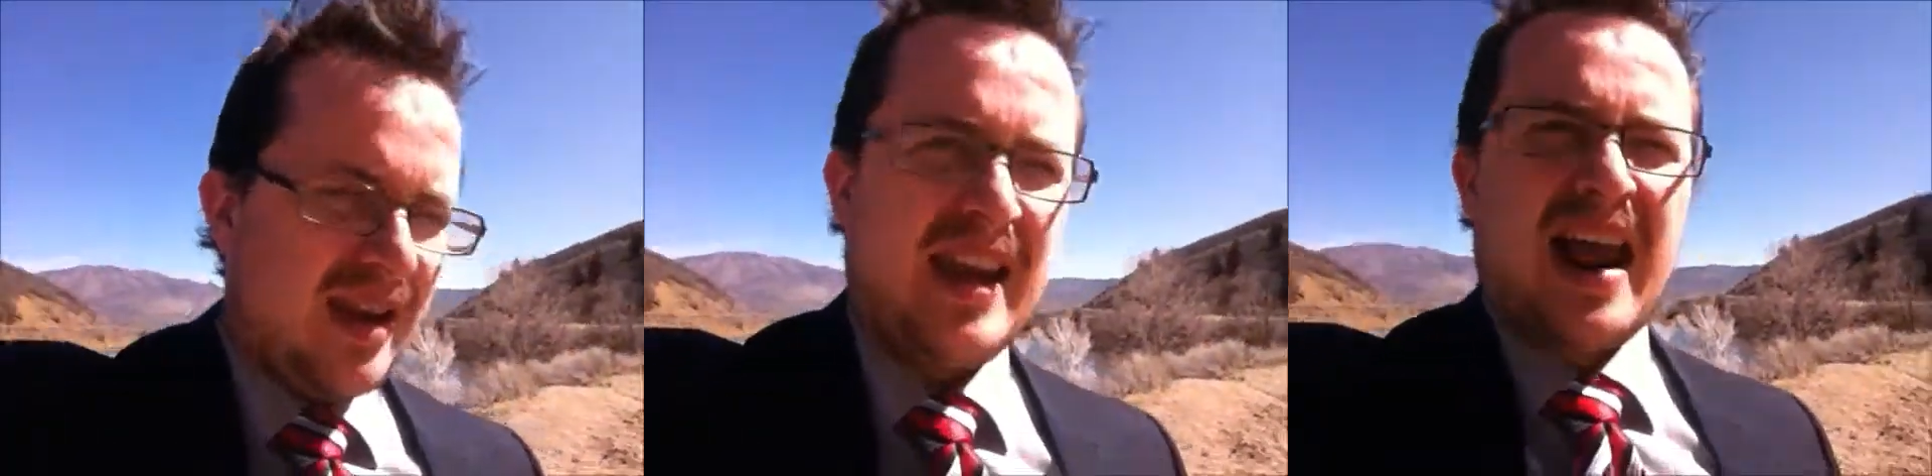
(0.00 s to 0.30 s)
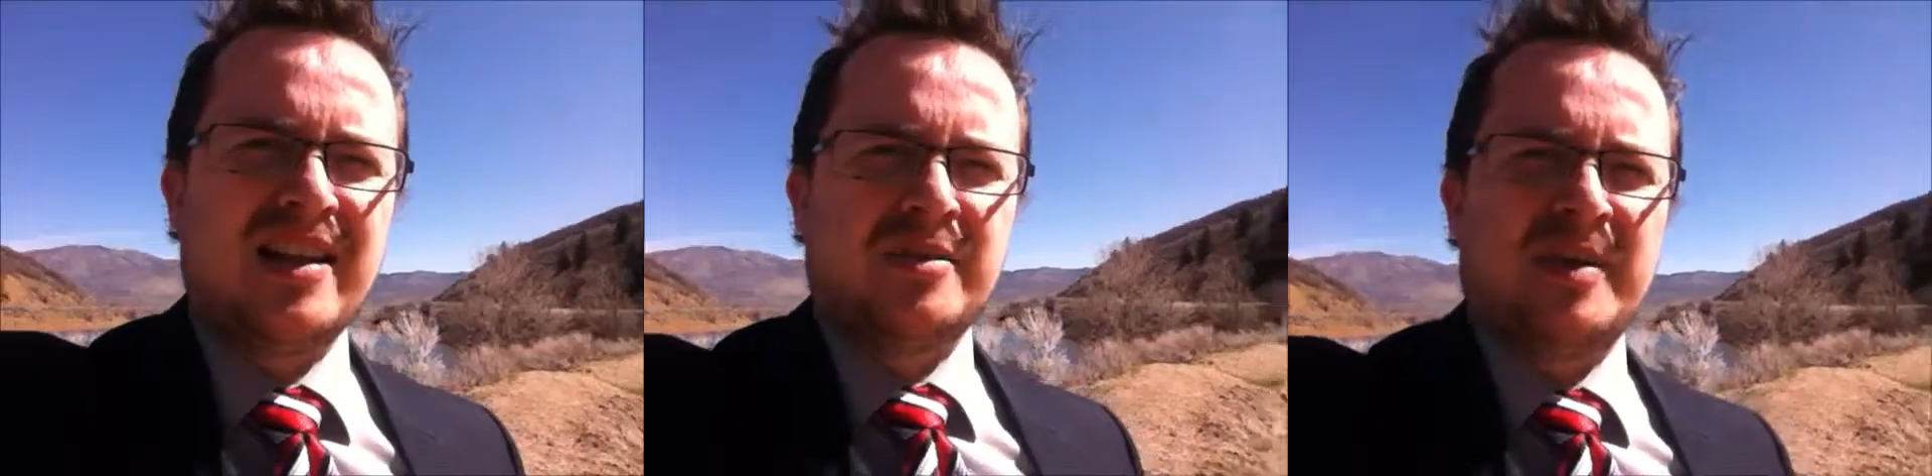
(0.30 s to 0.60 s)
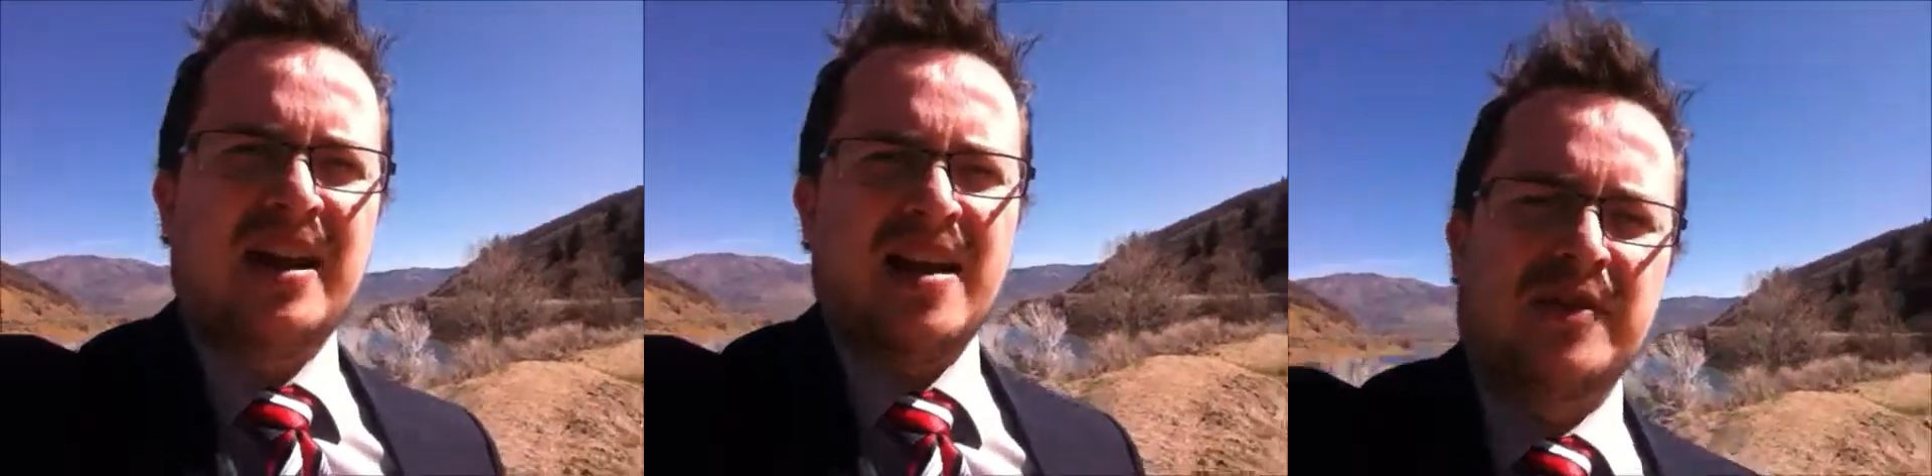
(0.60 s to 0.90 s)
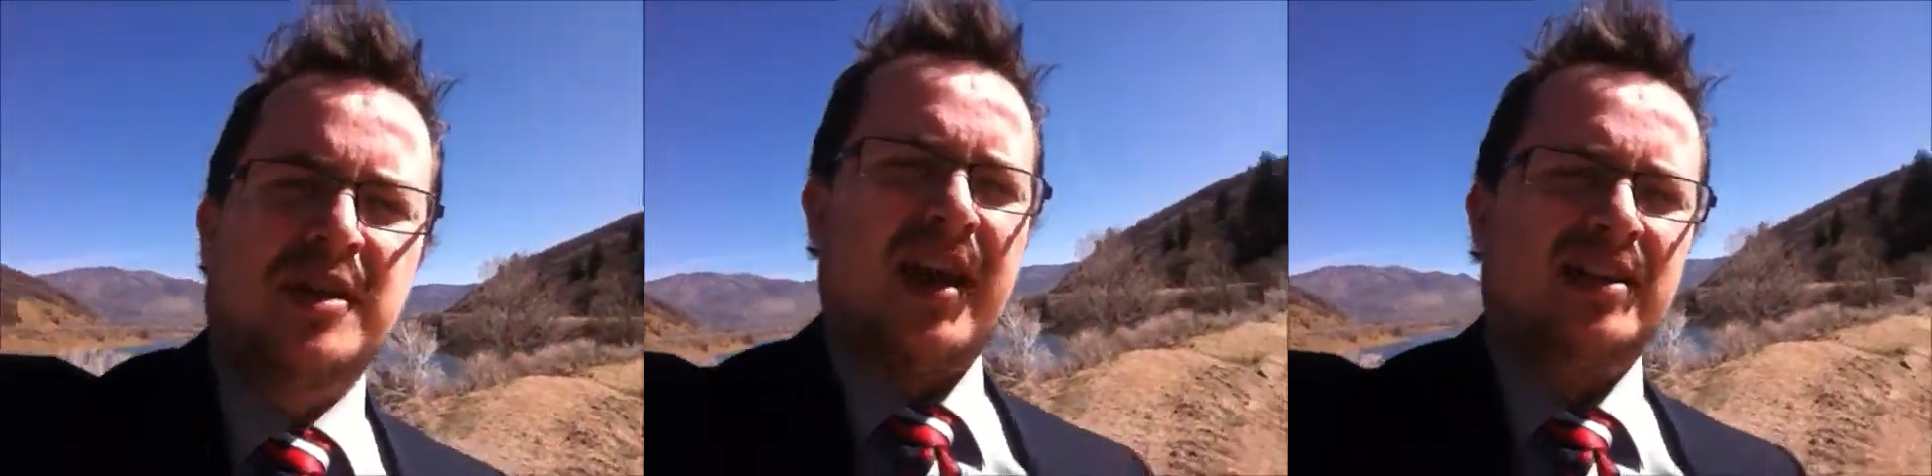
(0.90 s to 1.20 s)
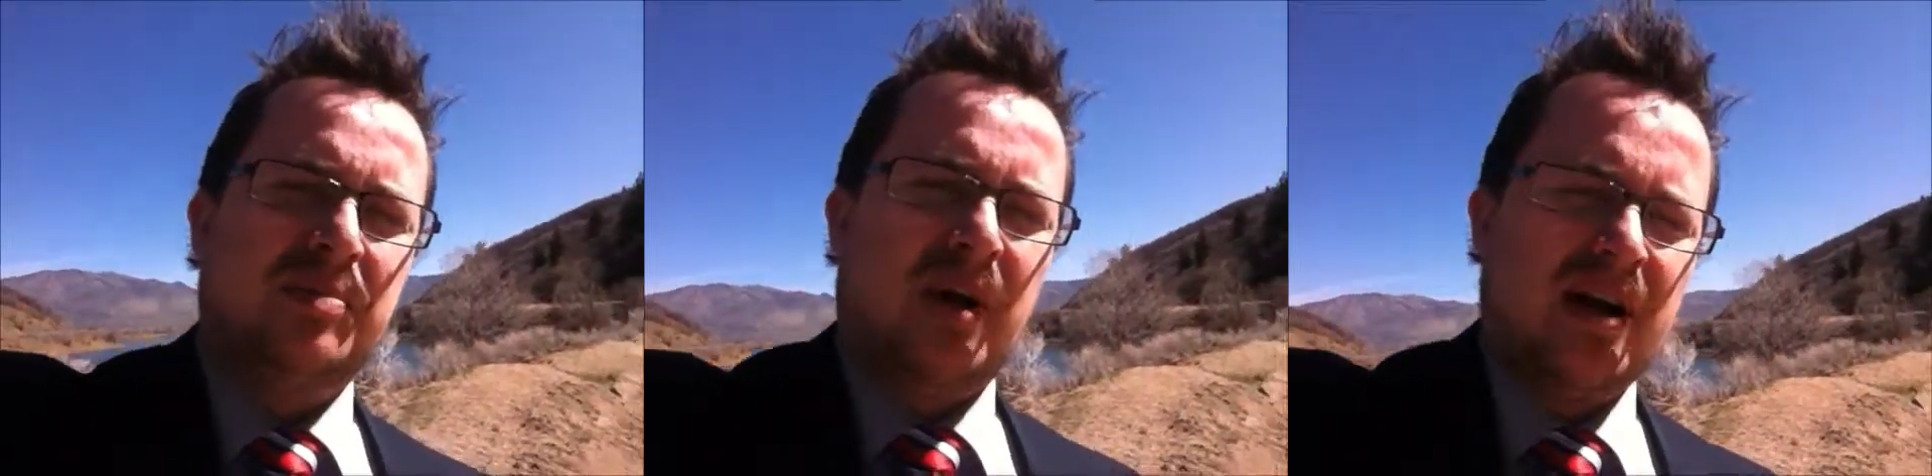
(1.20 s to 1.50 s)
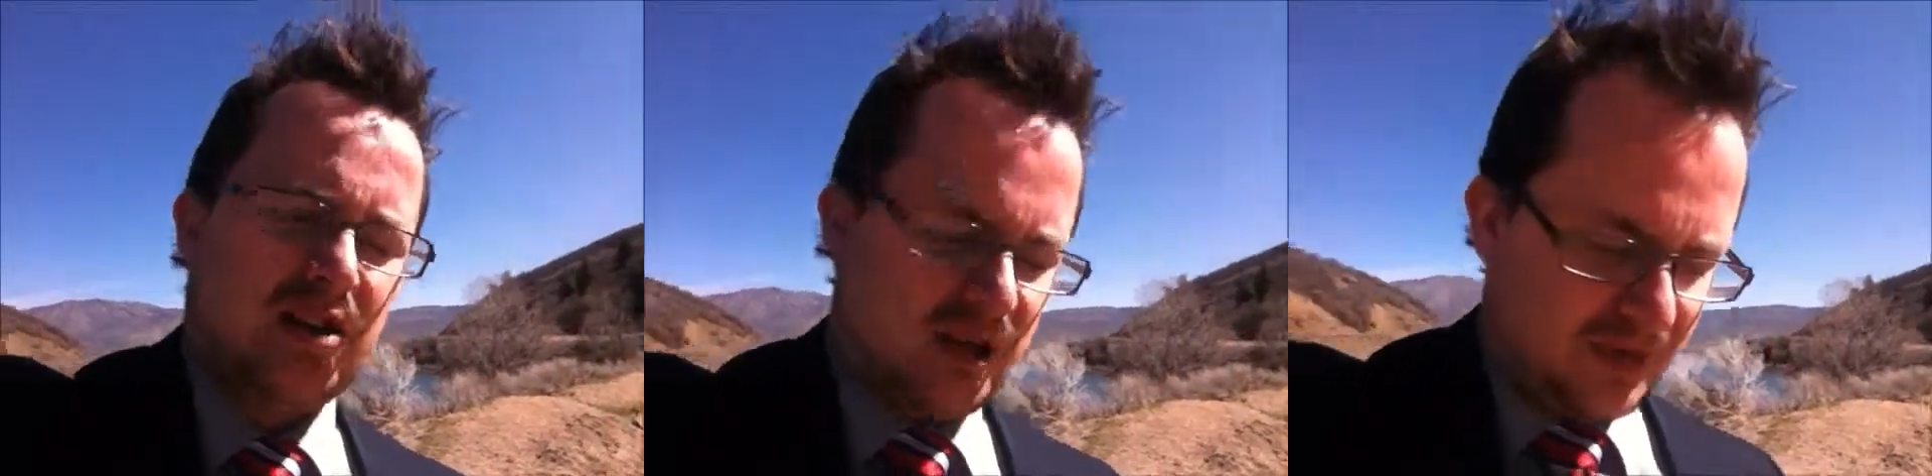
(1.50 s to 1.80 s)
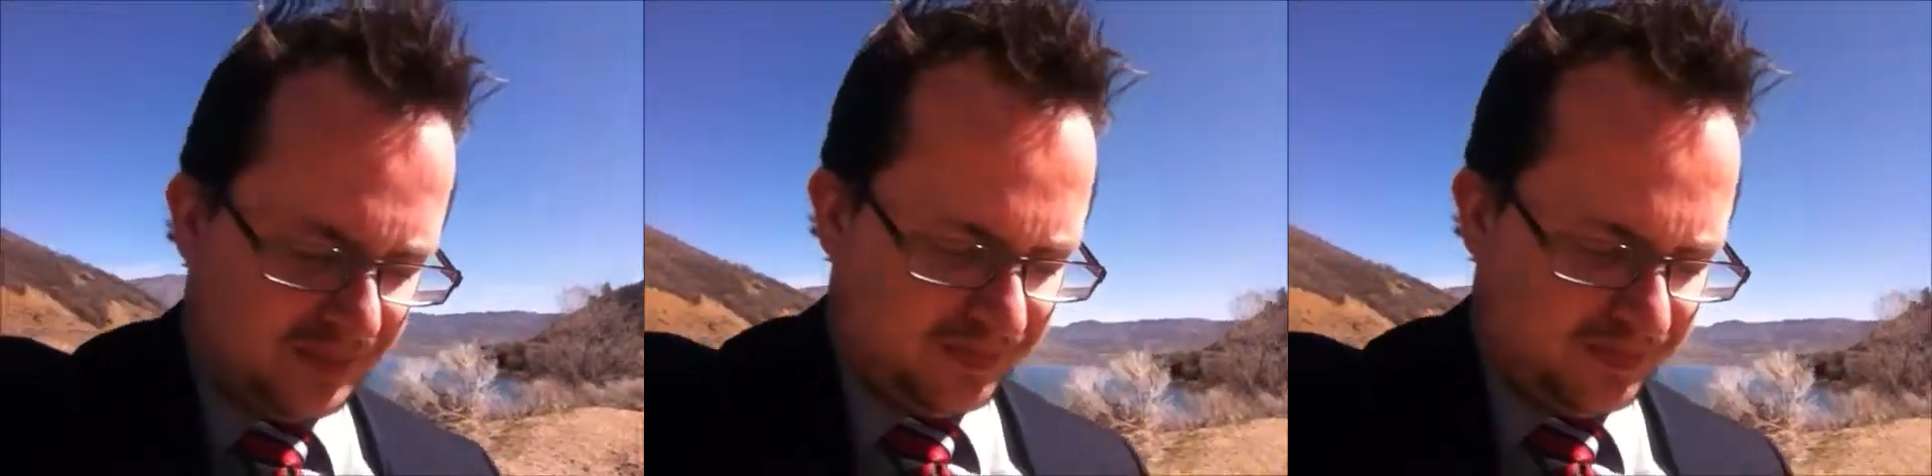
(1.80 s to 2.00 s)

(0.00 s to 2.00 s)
It hasn't been advertised much.